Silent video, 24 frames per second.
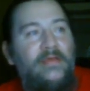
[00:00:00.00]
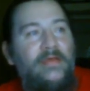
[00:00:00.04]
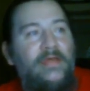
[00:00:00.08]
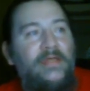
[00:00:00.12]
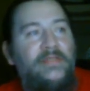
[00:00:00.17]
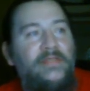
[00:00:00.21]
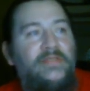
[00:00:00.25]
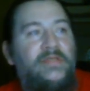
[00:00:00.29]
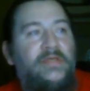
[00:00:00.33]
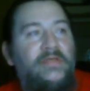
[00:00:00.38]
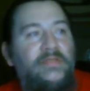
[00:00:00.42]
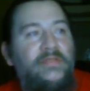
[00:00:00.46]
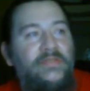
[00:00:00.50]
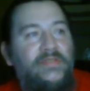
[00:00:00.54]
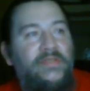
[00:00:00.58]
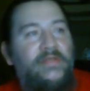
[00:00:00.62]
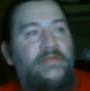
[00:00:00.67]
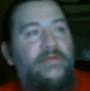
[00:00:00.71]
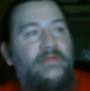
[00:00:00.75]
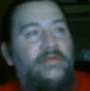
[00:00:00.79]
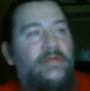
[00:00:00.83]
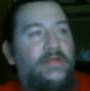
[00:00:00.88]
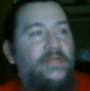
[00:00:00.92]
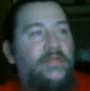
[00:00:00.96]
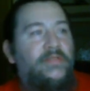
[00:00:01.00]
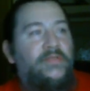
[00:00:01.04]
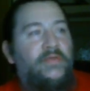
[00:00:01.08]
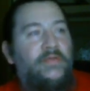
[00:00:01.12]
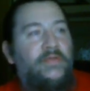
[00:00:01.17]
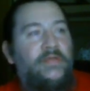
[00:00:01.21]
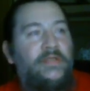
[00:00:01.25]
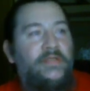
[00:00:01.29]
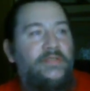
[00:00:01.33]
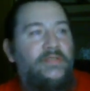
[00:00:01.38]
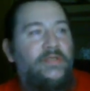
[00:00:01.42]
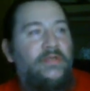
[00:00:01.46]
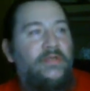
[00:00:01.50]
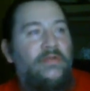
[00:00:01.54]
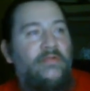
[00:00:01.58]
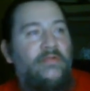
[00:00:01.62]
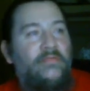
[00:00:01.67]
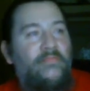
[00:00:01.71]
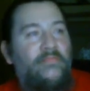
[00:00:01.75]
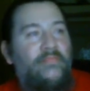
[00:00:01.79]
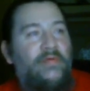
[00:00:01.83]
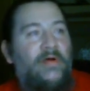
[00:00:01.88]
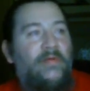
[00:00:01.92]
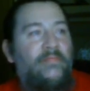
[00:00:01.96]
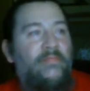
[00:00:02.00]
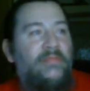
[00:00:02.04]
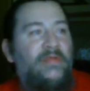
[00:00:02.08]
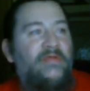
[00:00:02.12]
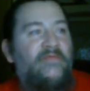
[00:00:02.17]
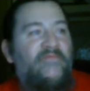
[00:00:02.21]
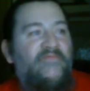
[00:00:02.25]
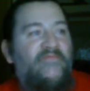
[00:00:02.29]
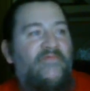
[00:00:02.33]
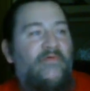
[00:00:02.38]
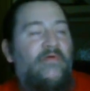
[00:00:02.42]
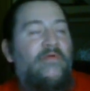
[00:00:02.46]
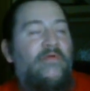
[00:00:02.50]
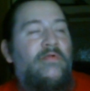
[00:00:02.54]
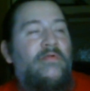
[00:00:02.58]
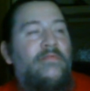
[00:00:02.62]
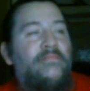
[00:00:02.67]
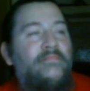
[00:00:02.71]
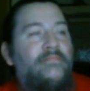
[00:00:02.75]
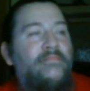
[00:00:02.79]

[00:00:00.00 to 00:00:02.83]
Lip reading: It's considered a traditional public forum.